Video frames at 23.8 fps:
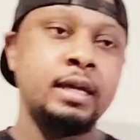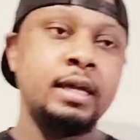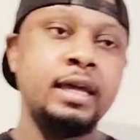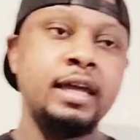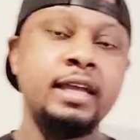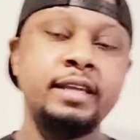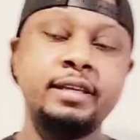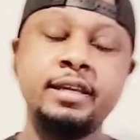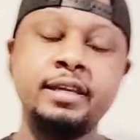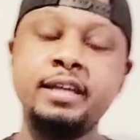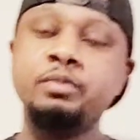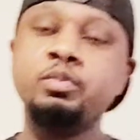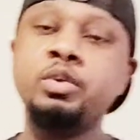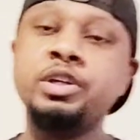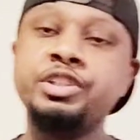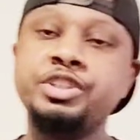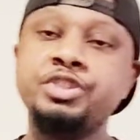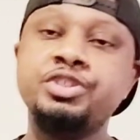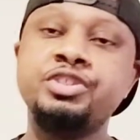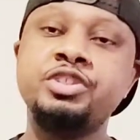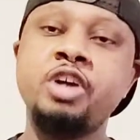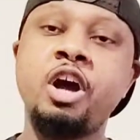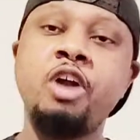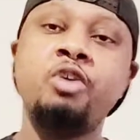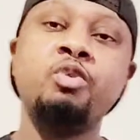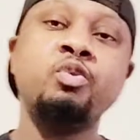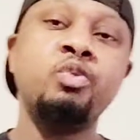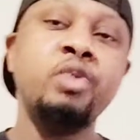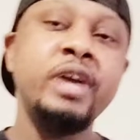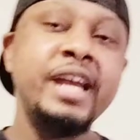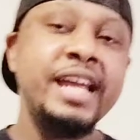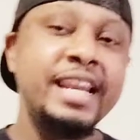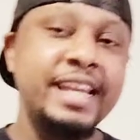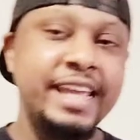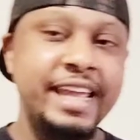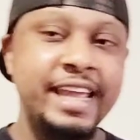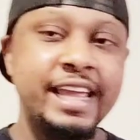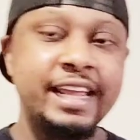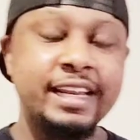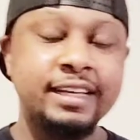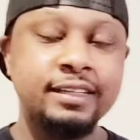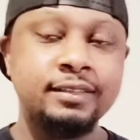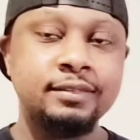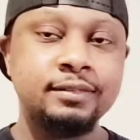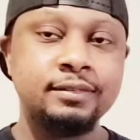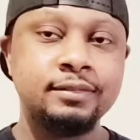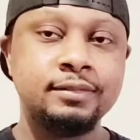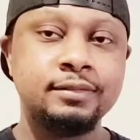And then once you start
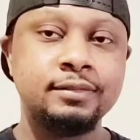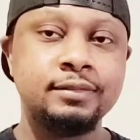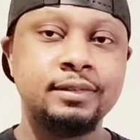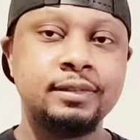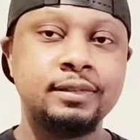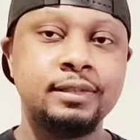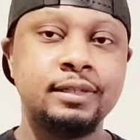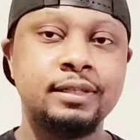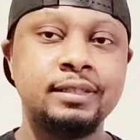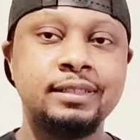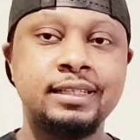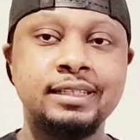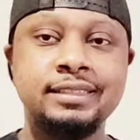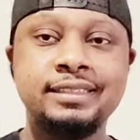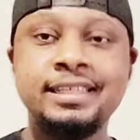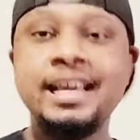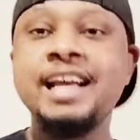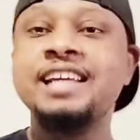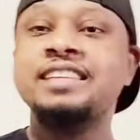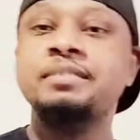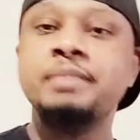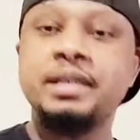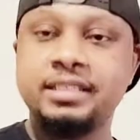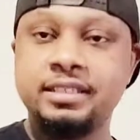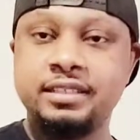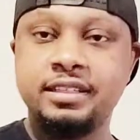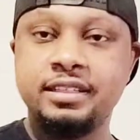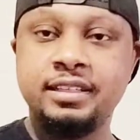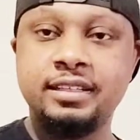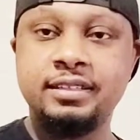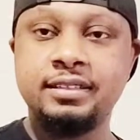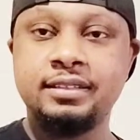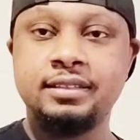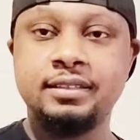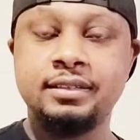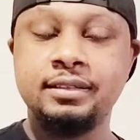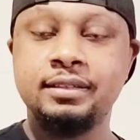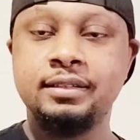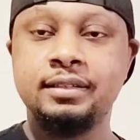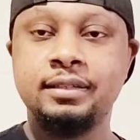reading the text messages,